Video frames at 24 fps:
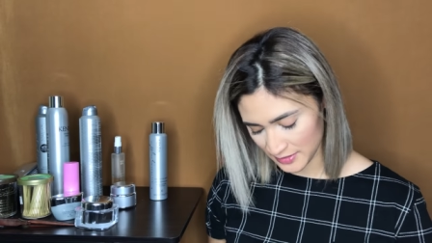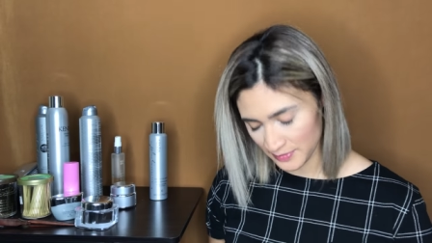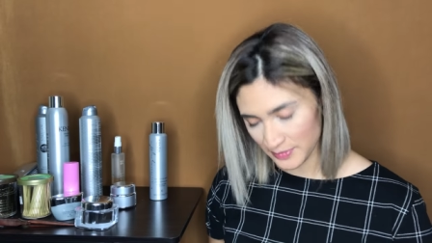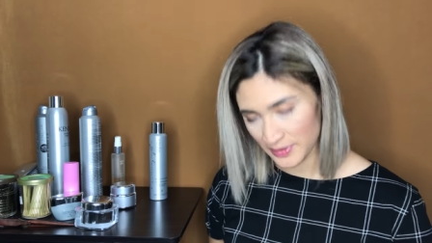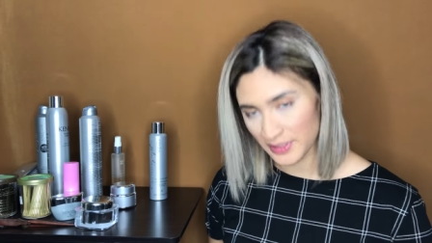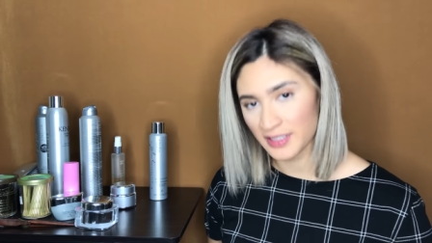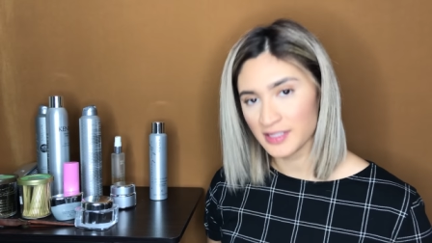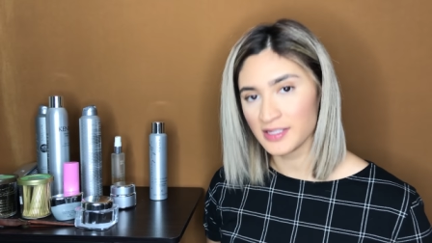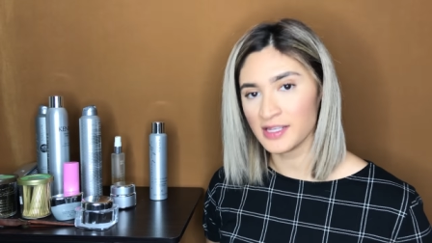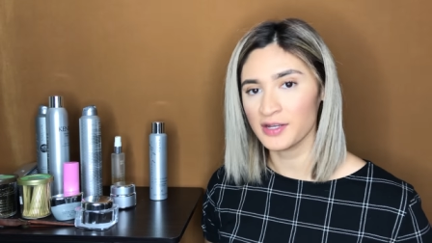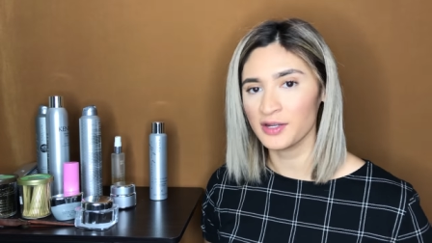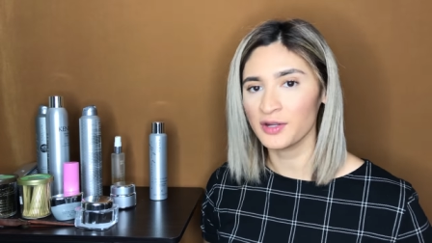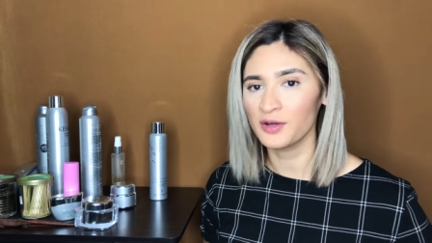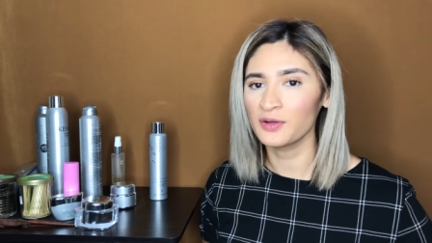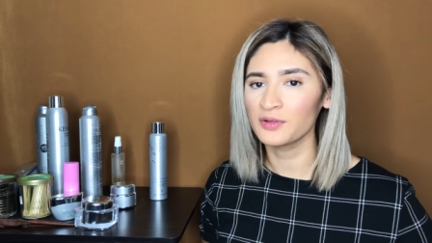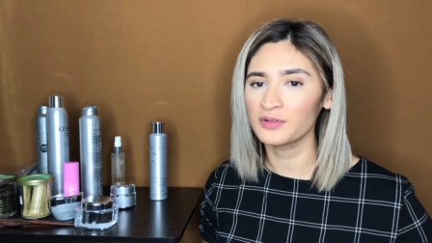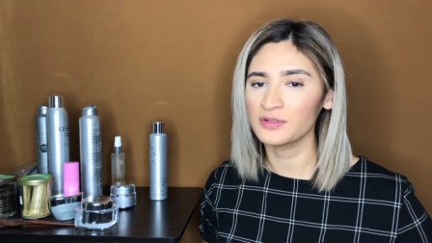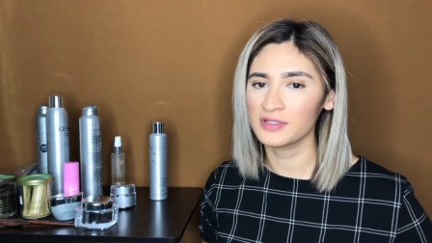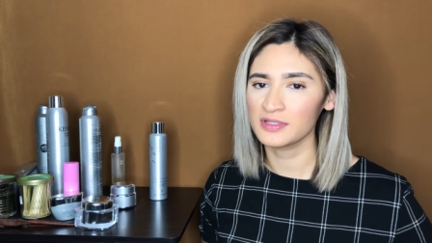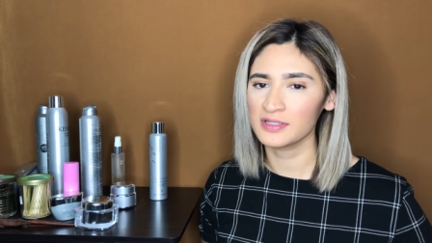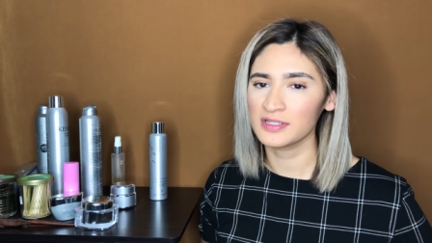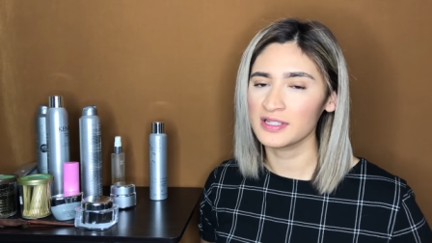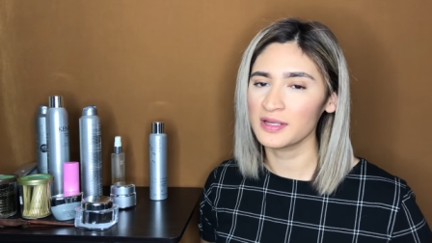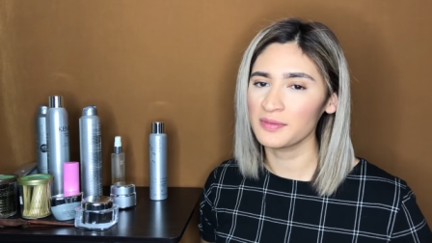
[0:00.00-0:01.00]
because I
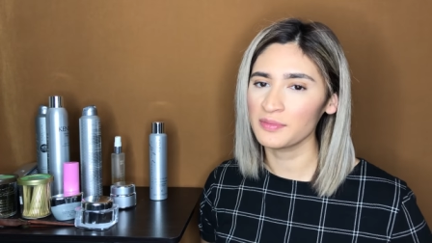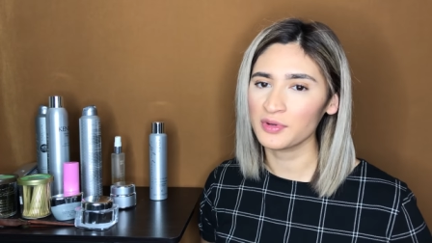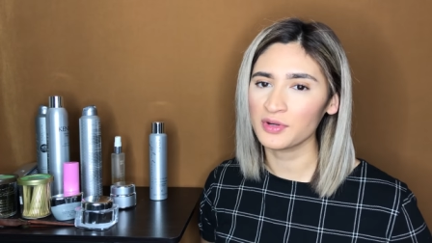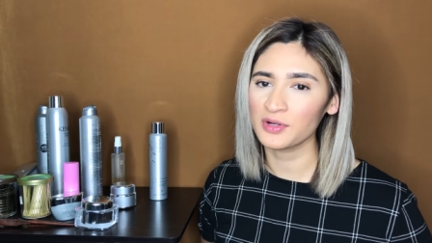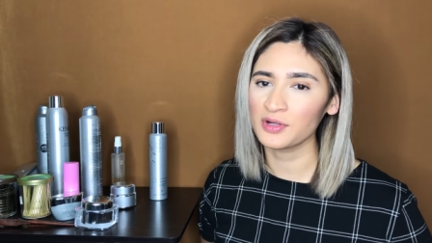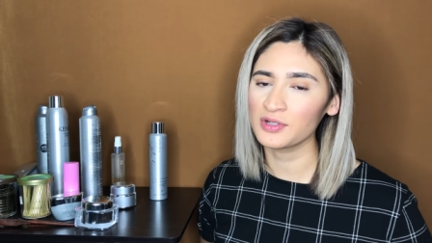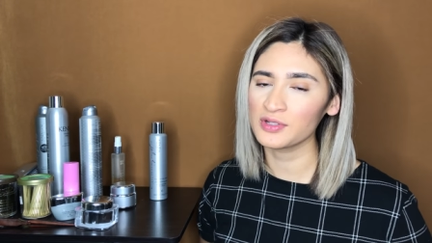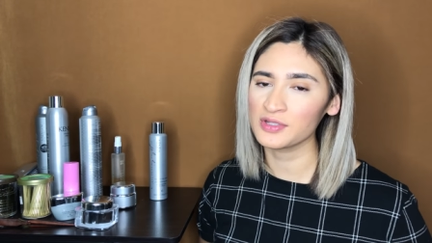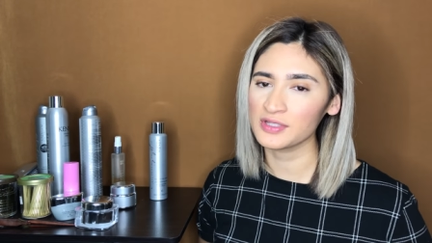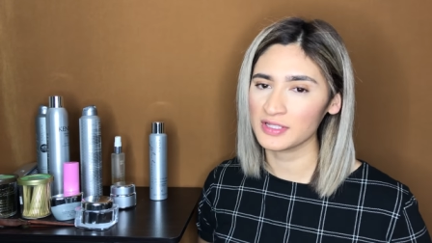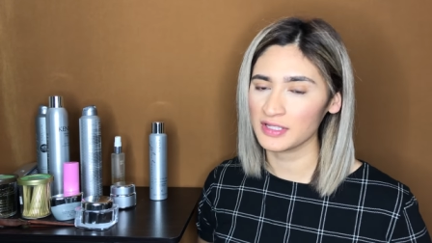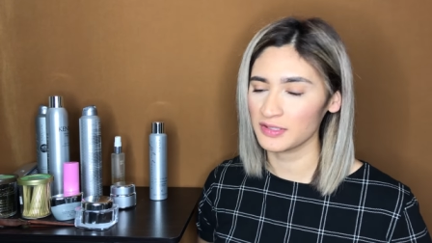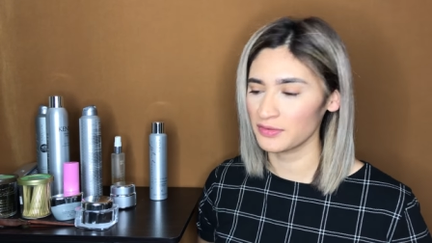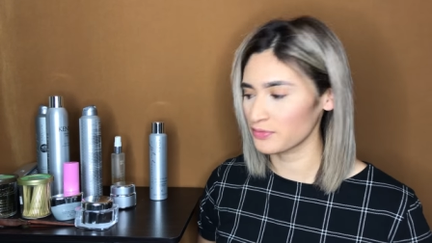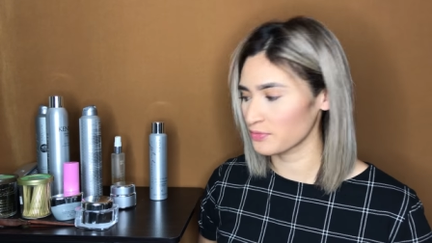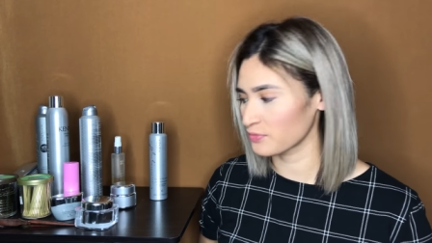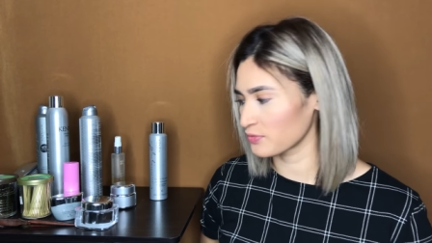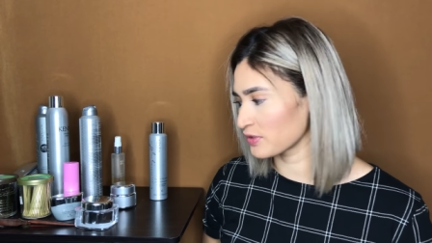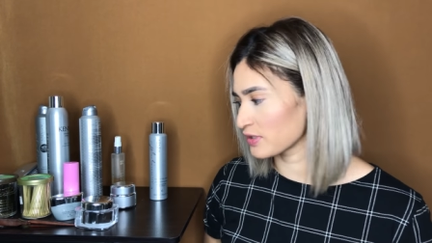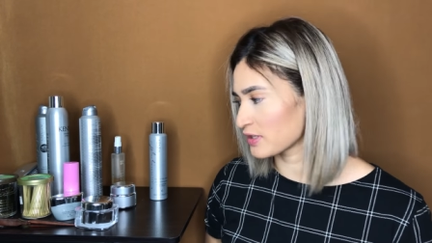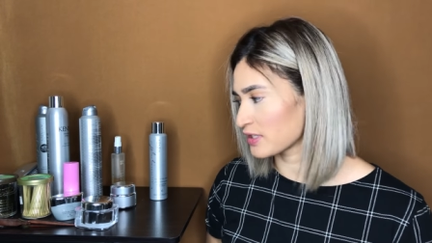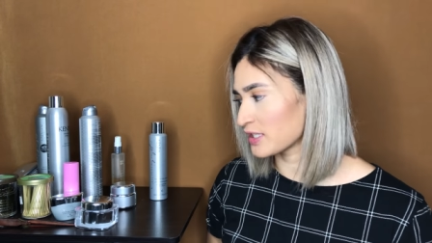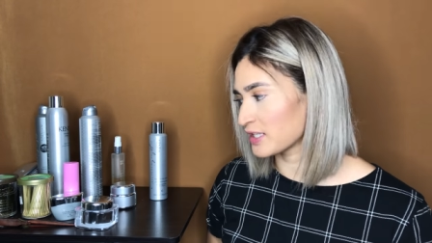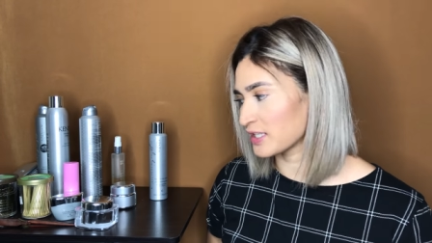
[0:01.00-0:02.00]
know some girls
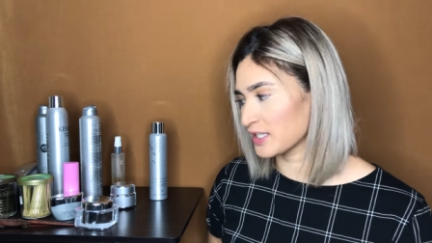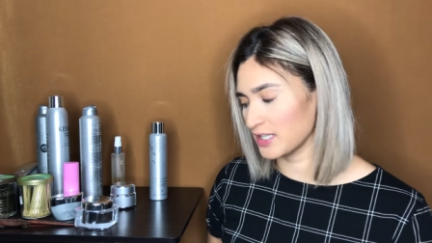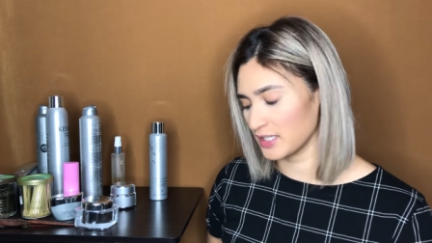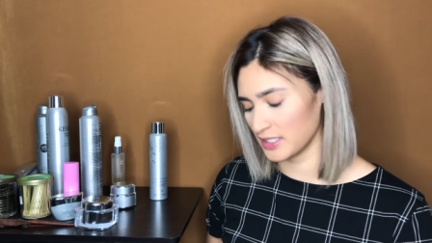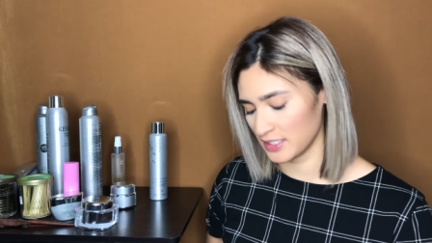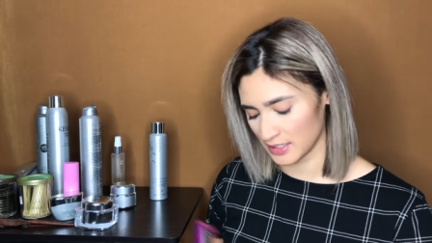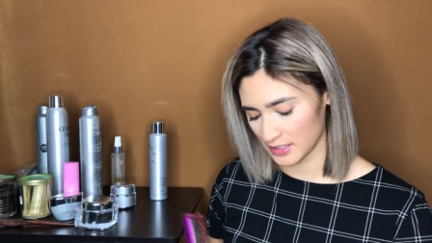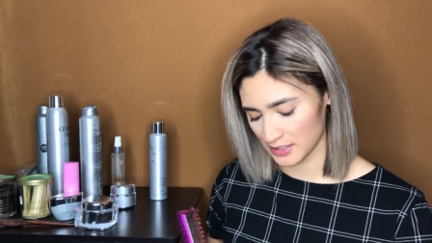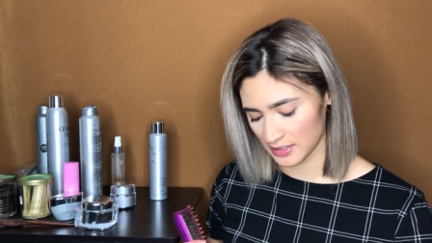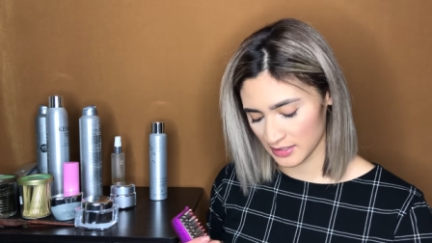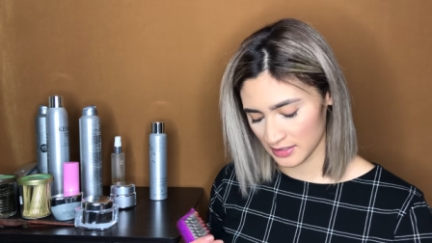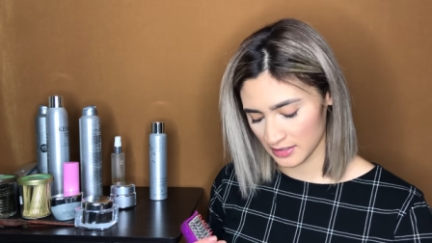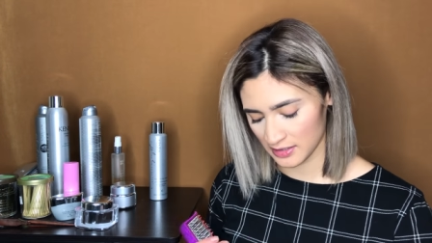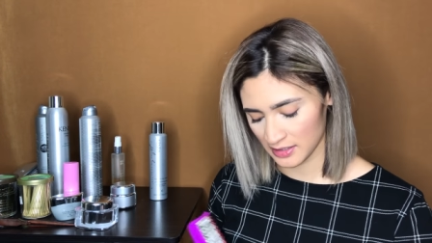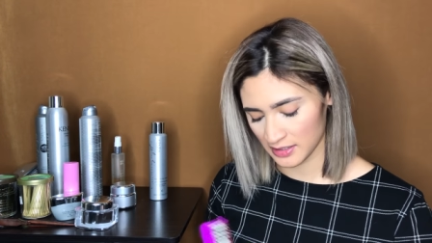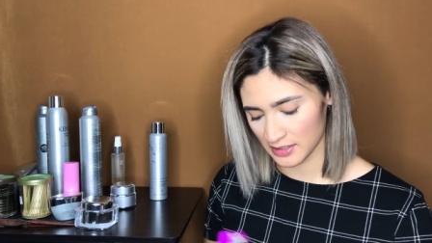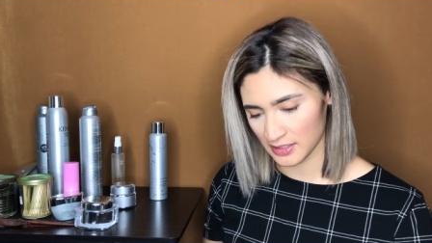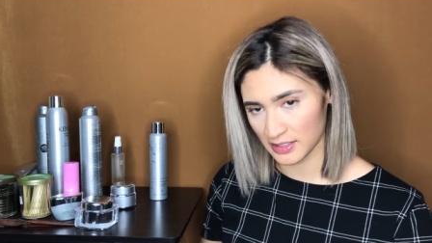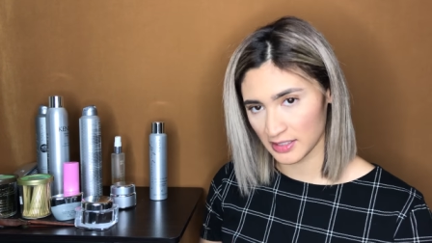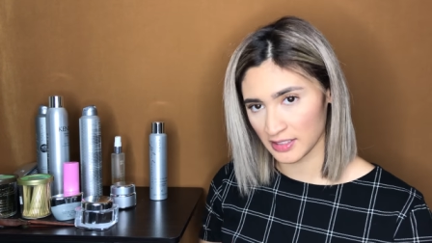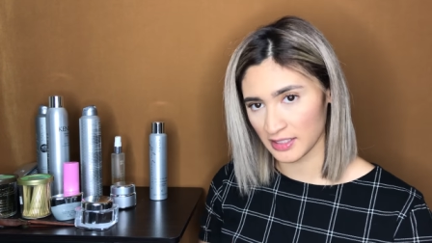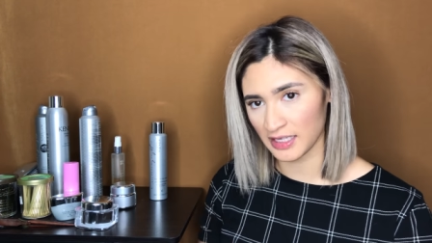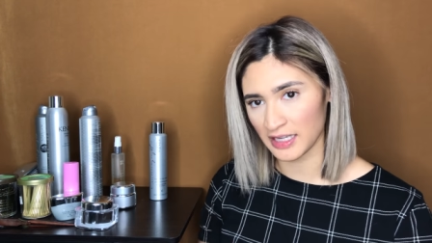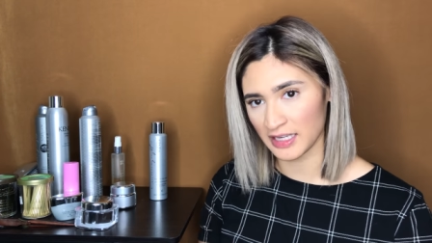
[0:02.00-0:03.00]
really need
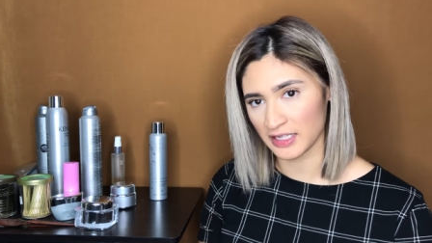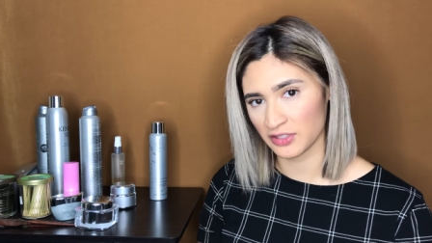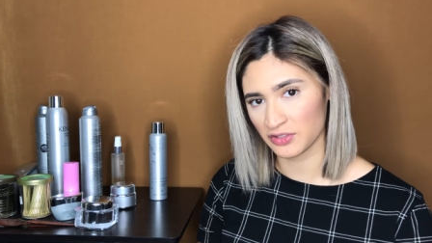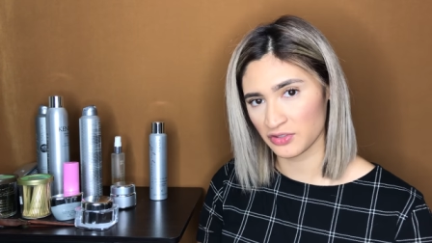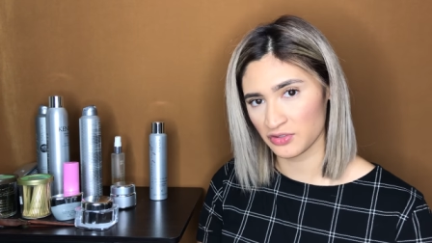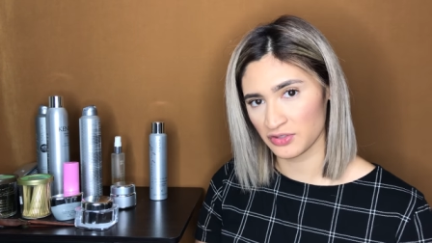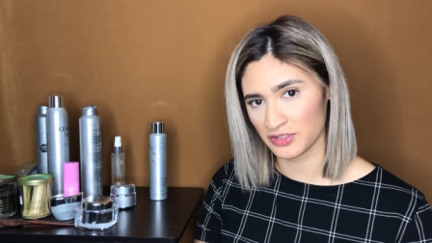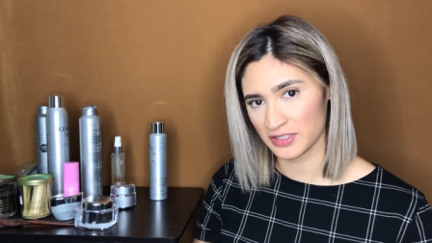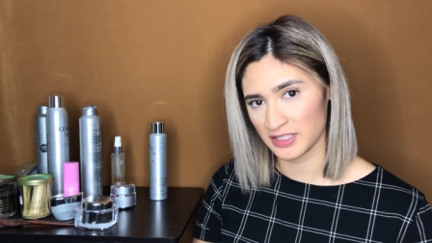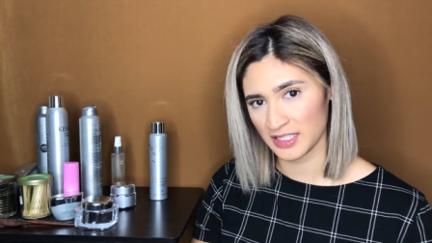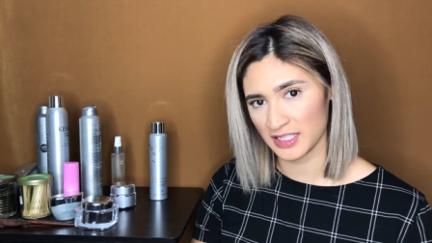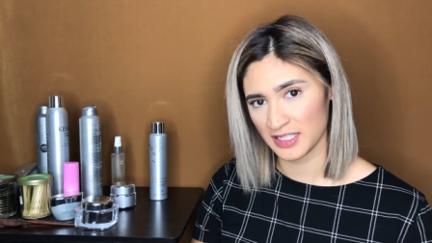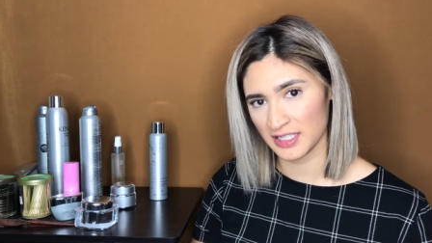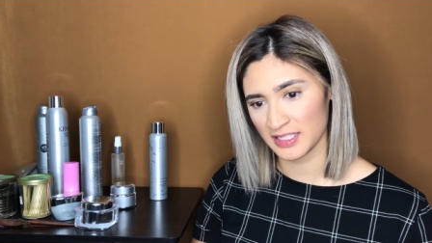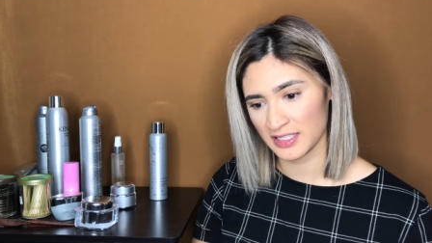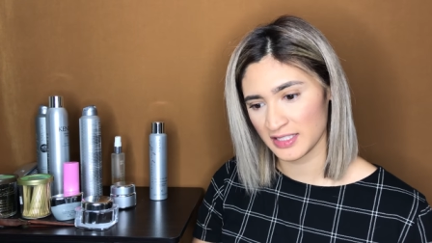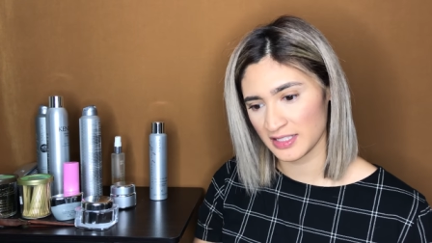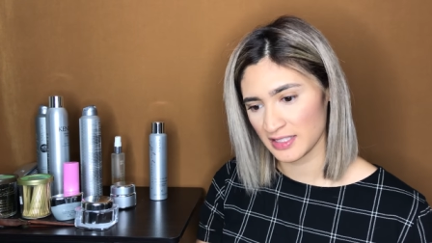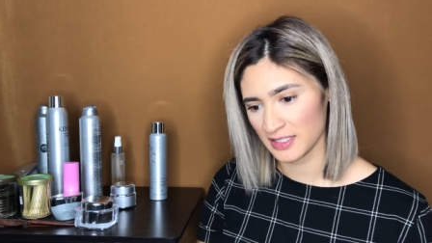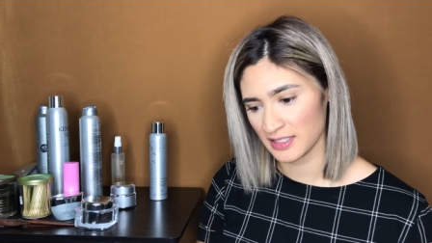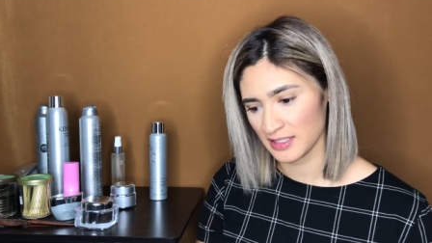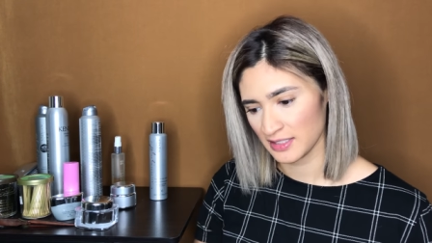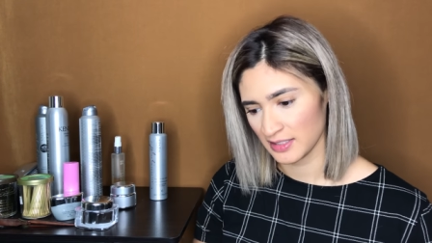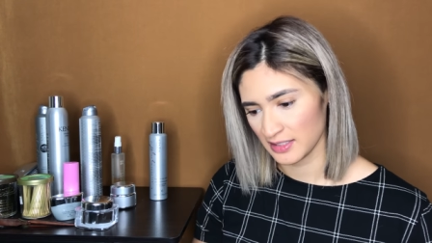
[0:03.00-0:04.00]
the extra
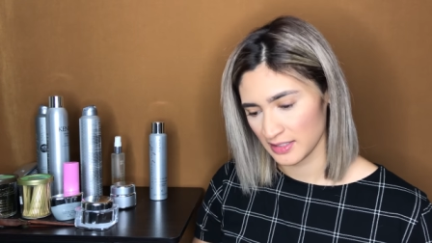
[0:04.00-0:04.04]
tease.